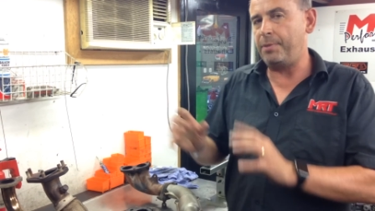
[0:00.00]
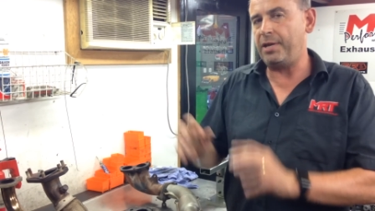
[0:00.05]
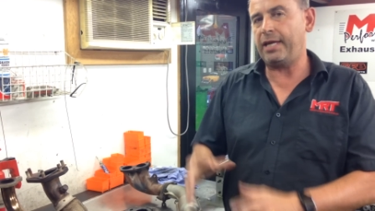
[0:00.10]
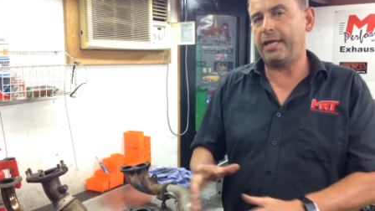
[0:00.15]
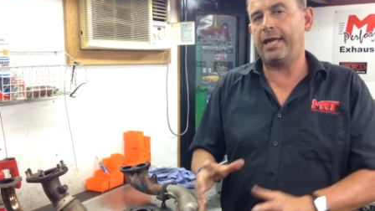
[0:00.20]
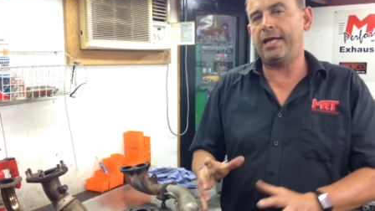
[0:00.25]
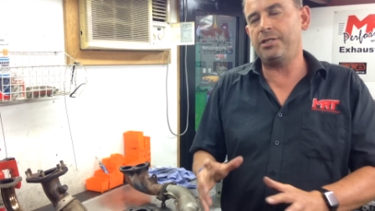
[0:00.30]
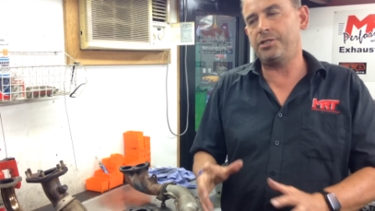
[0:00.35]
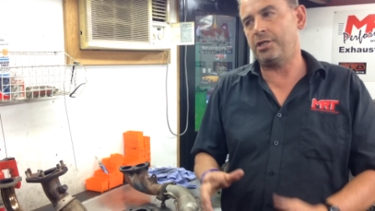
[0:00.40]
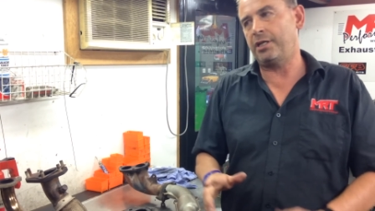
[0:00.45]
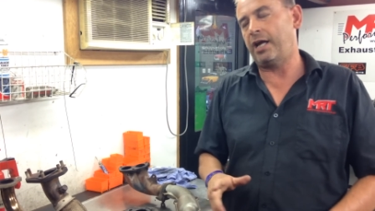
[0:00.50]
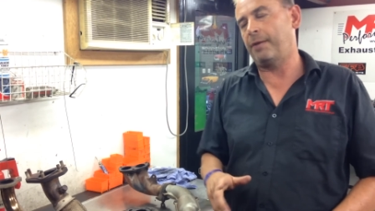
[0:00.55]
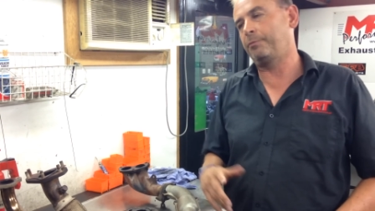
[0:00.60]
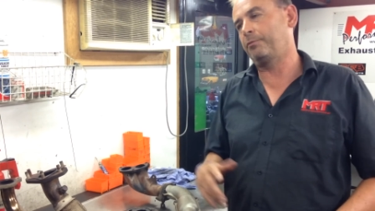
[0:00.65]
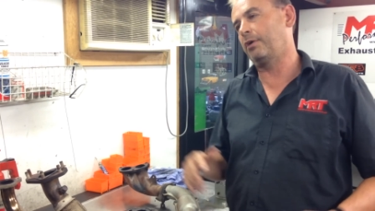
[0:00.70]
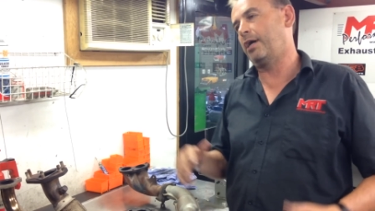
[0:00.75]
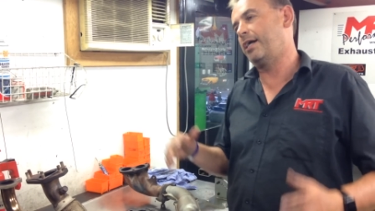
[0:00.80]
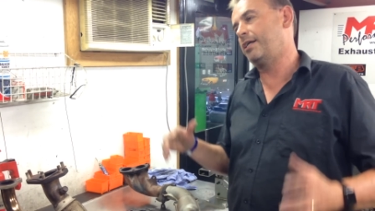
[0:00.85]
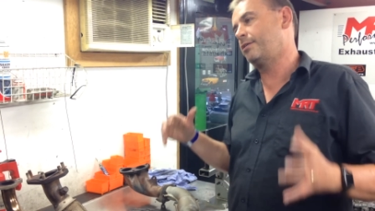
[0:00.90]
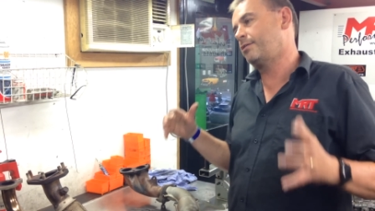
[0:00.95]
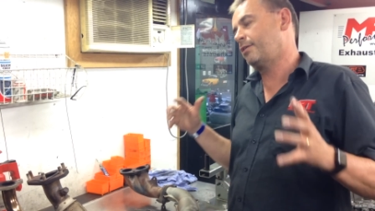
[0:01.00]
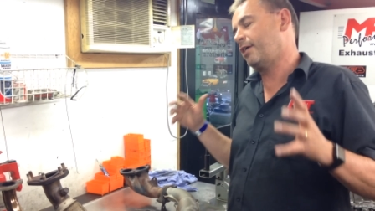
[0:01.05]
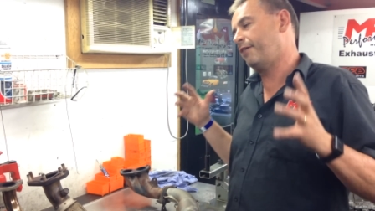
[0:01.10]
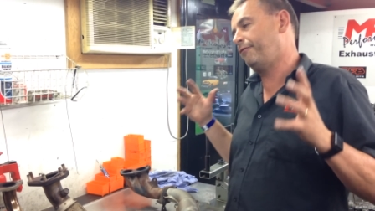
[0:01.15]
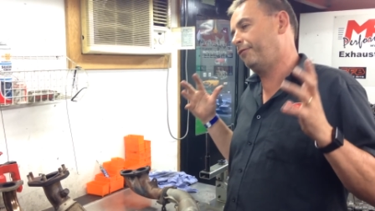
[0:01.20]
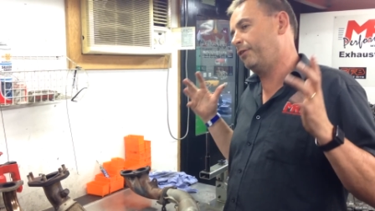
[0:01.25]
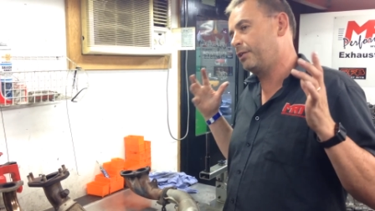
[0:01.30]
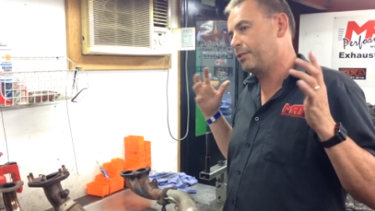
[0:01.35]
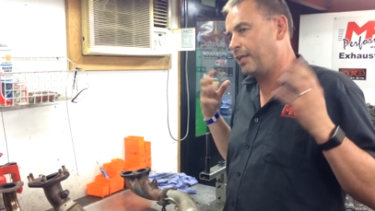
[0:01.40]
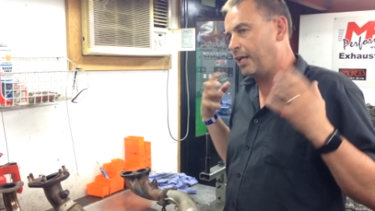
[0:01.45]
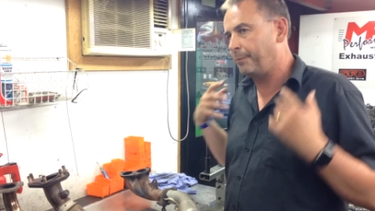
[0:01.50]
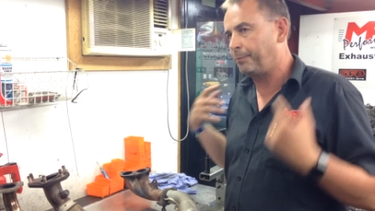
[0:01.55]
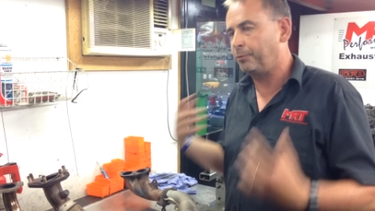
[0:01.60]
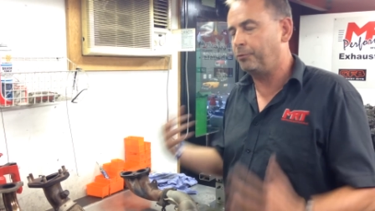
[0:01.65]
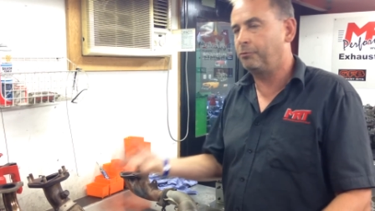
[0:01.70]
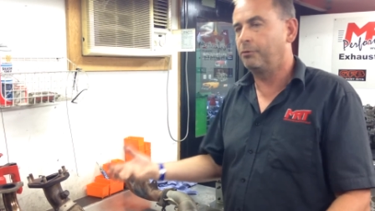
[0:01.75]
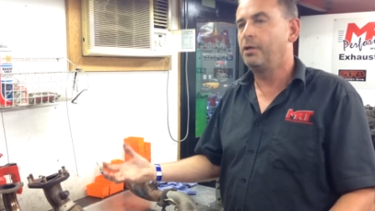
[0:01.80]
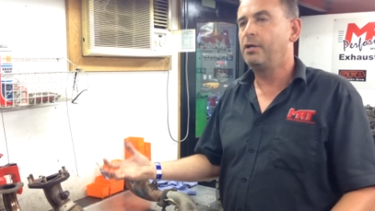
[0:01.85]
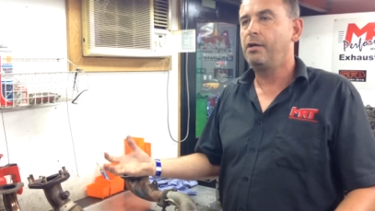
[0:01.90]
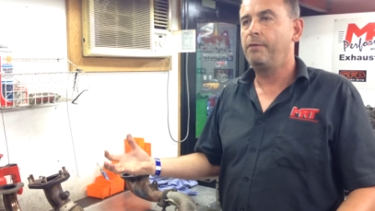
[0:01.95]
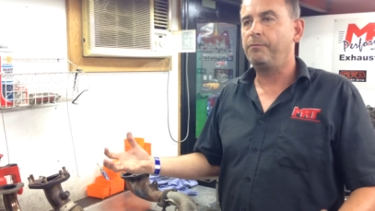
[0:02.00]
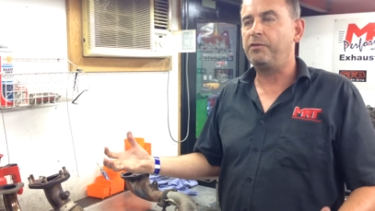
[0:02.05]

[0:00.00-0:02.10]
big engine upgrades, say for example,